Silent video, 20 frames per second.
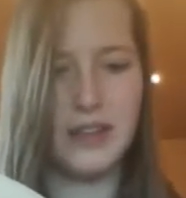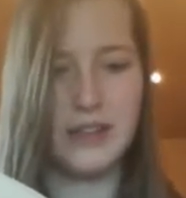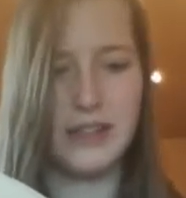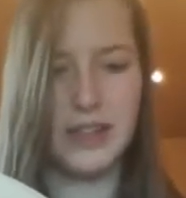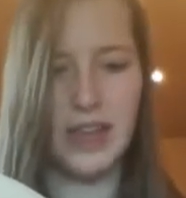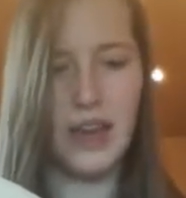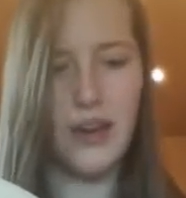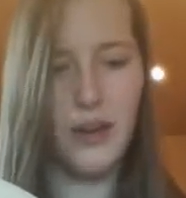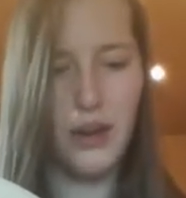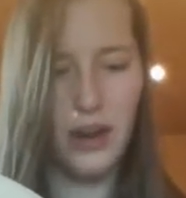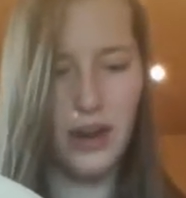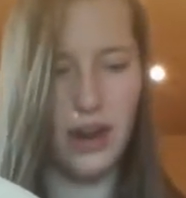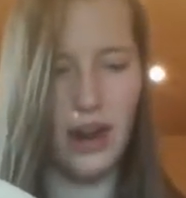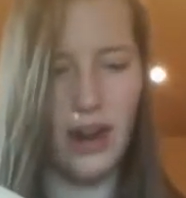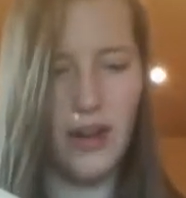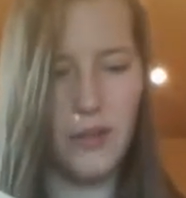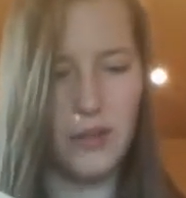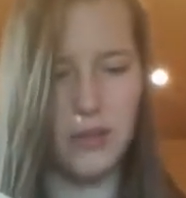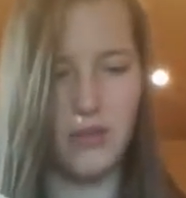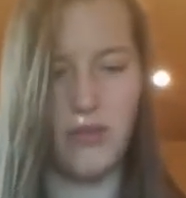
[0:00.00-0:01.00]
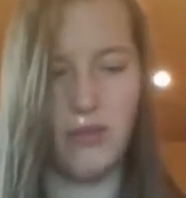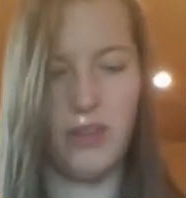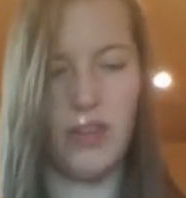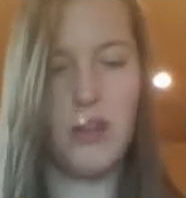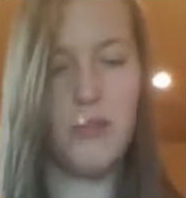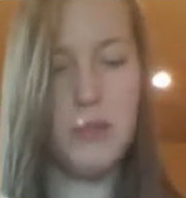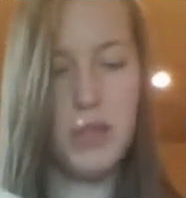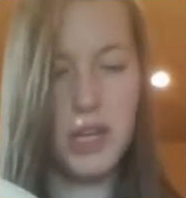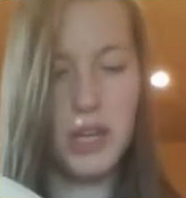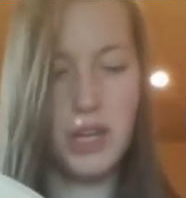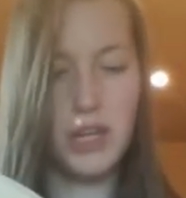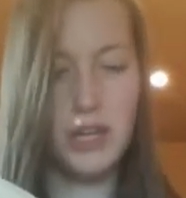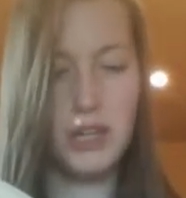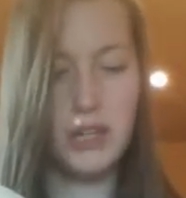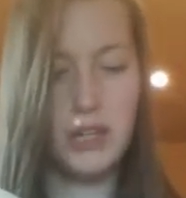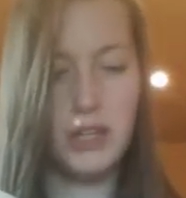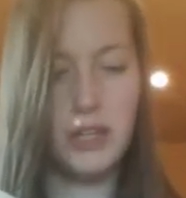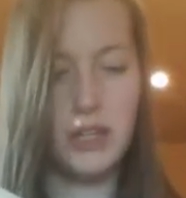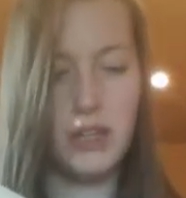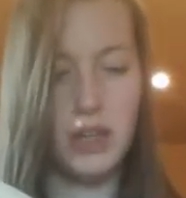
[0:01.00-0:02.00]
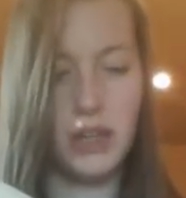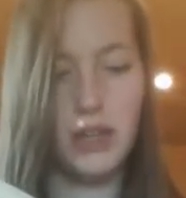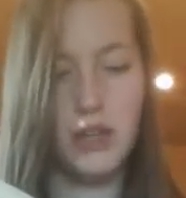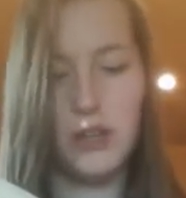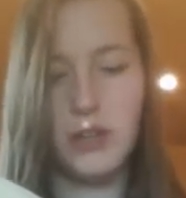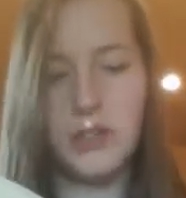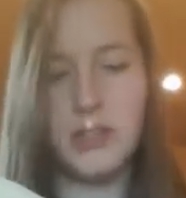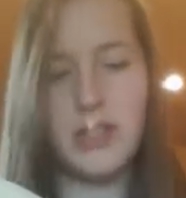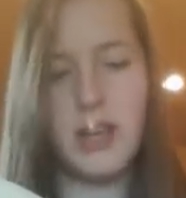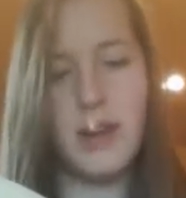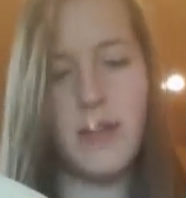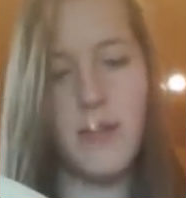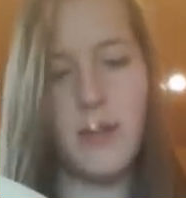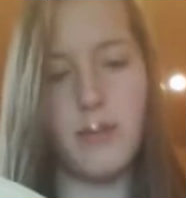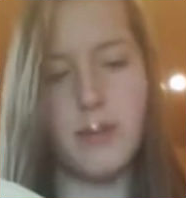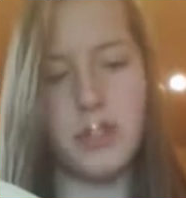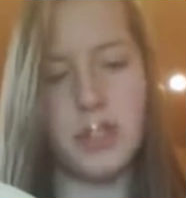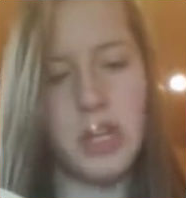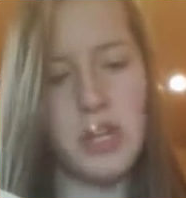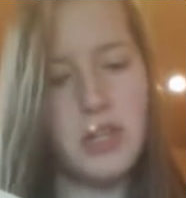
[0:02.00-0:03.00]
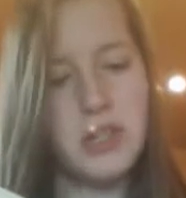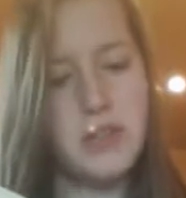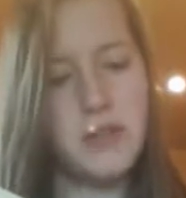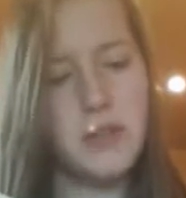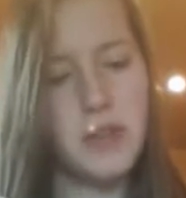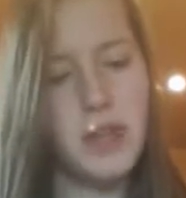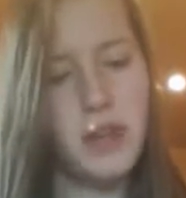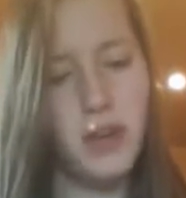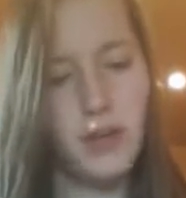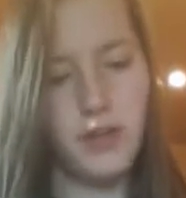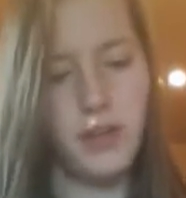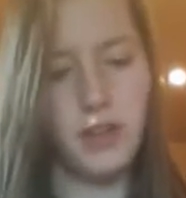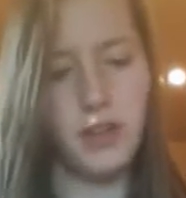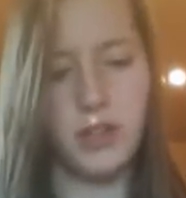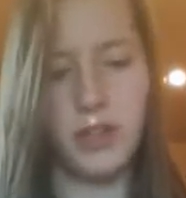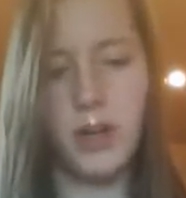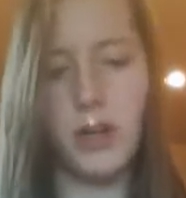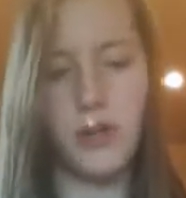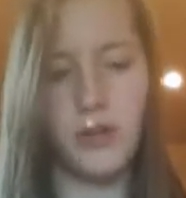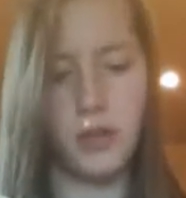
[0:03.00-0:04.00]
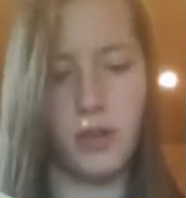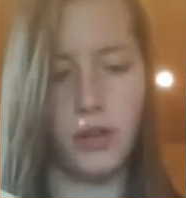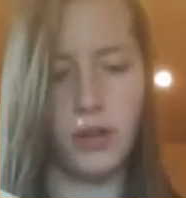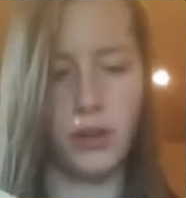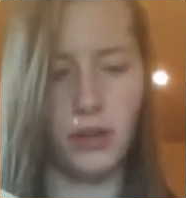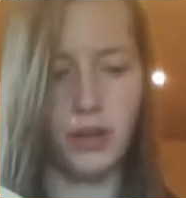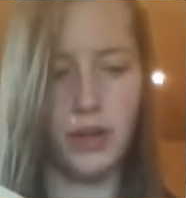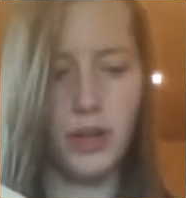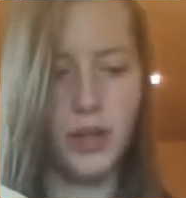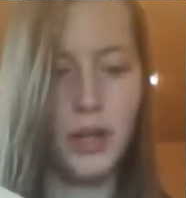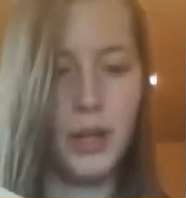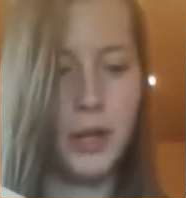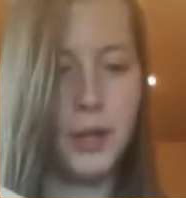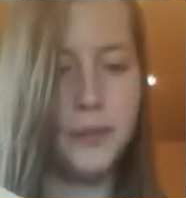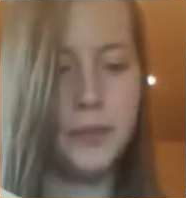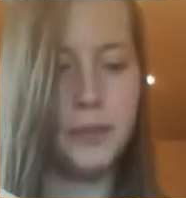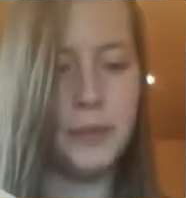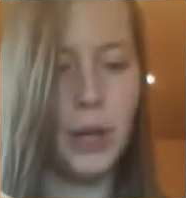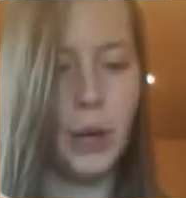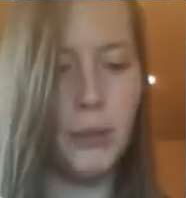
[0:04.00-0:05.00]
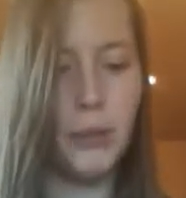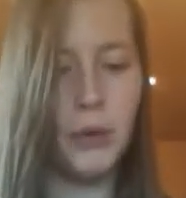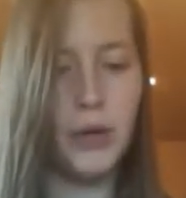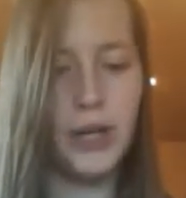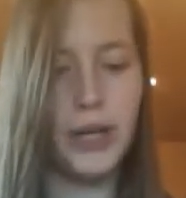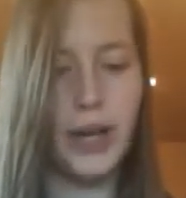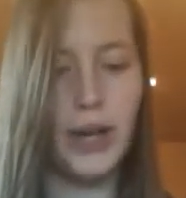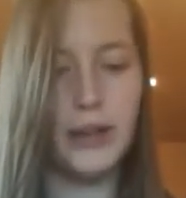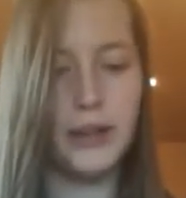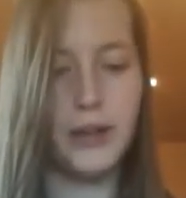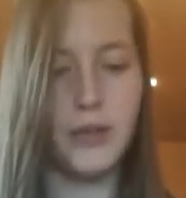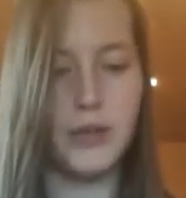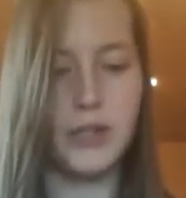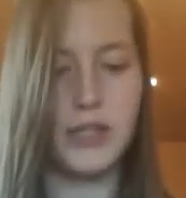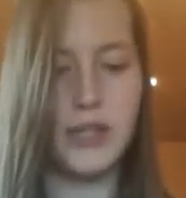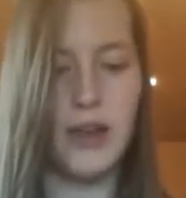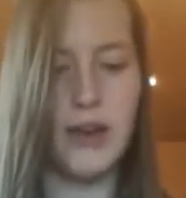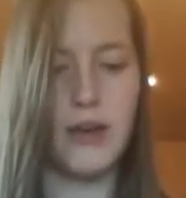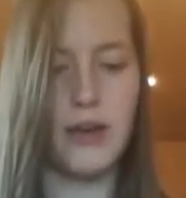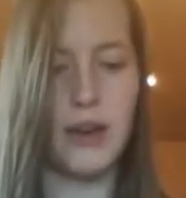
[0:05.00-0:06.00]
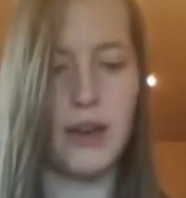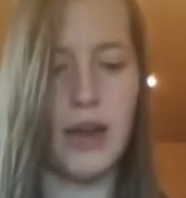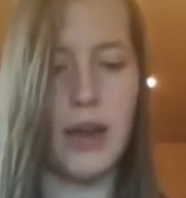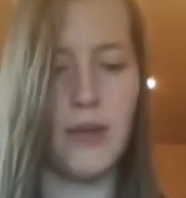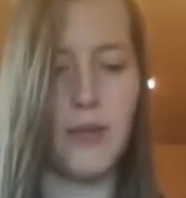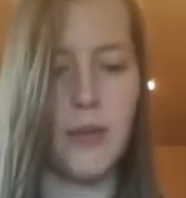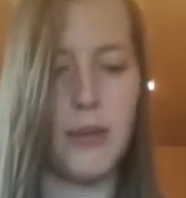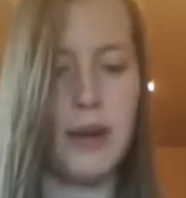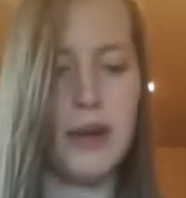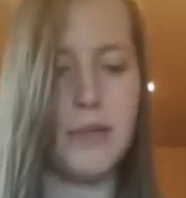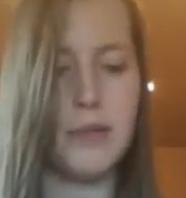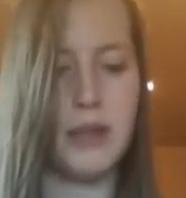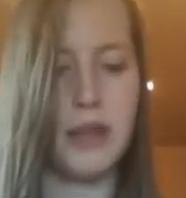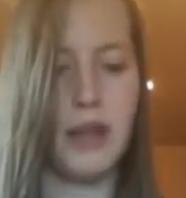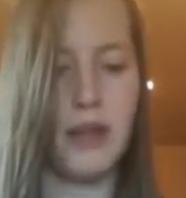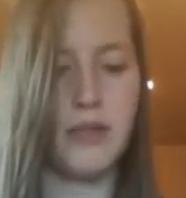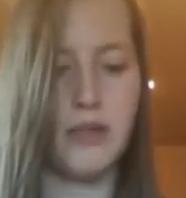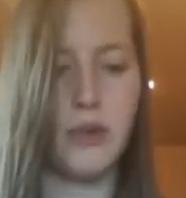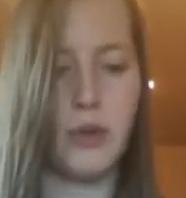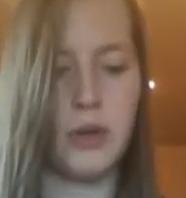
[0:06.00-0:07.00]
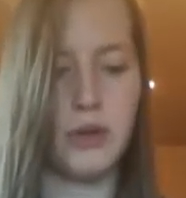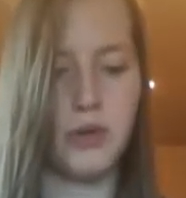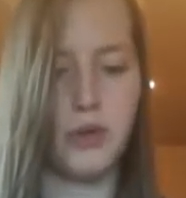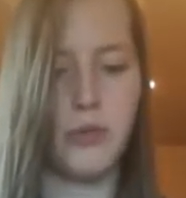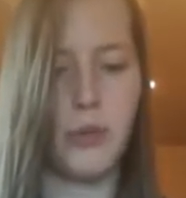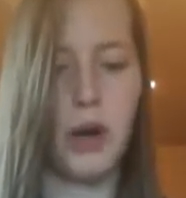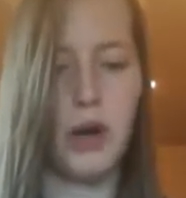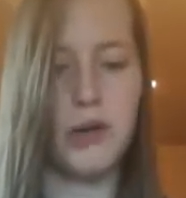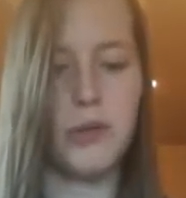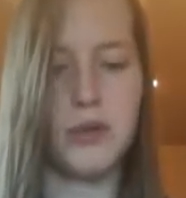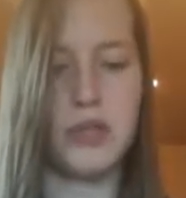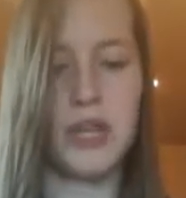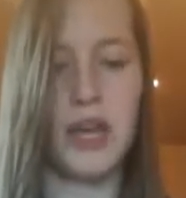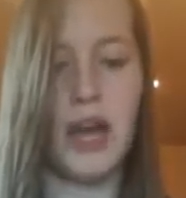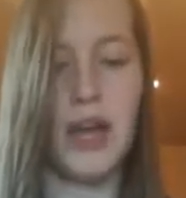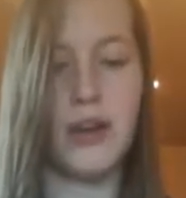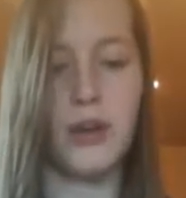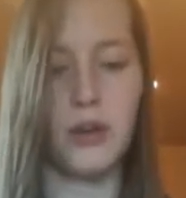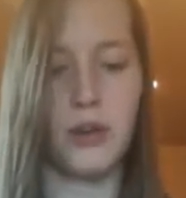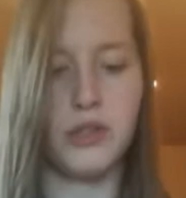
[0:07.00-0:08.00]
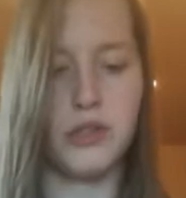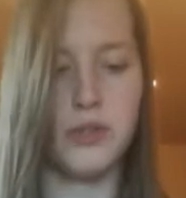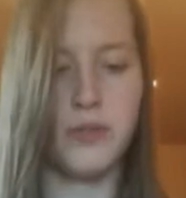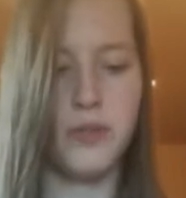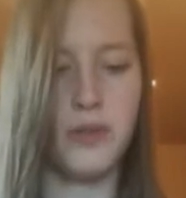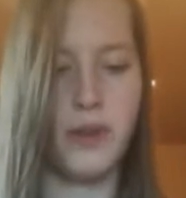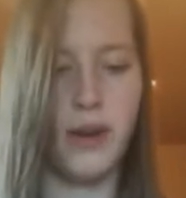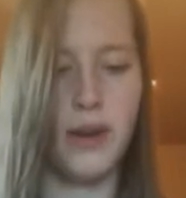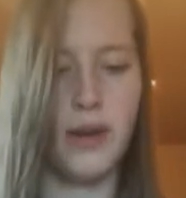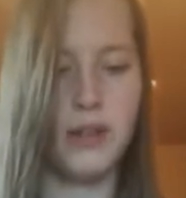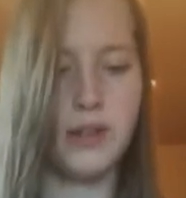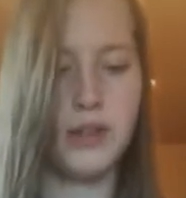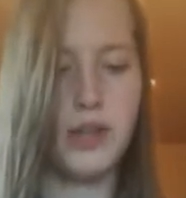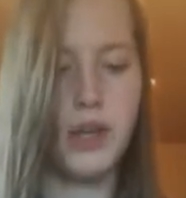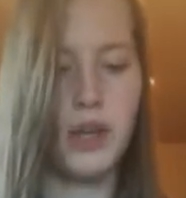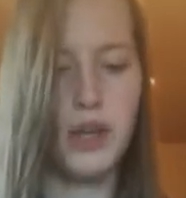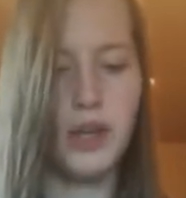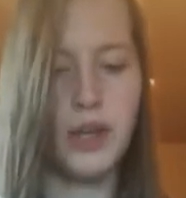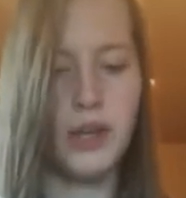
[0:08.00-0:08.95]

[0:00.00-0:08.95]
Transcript: Saturday night was family night? I couldn't decide if I was jealous of Nia or felt sorry for her. Her pointing out that it was Saturday night reminded me that I was going to a party with the I-girls in a few hours.